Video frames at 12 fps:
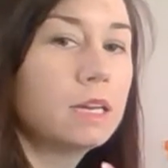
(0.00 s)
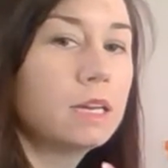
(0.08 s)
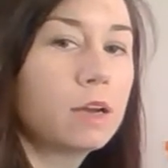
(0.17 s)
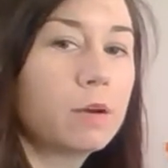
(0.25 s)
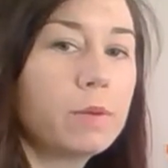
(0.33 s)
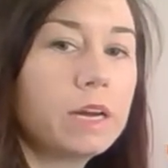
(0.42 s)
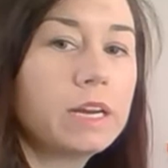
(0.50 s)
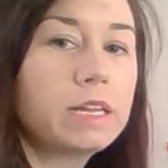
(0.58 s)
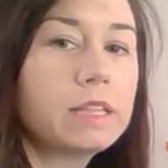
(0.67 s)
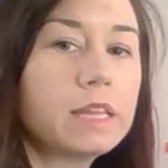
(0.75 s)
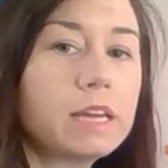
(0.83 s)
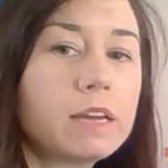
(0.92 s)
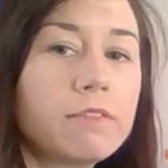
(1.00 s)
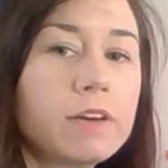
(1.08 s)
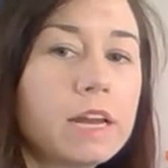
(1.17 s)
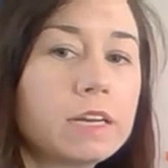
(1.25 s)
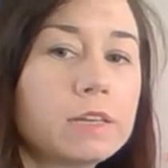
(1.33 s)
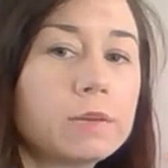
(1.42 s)
Now I want to think of
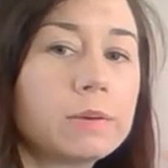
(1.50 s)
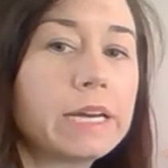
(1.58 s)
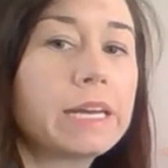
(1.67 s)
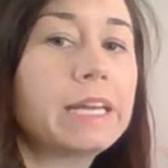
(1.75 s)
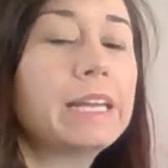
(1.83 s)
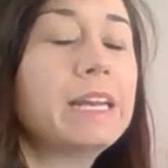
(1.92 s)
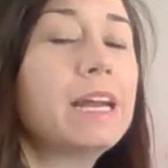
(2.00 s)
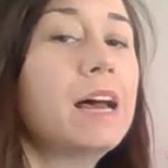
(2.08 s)
how to do it in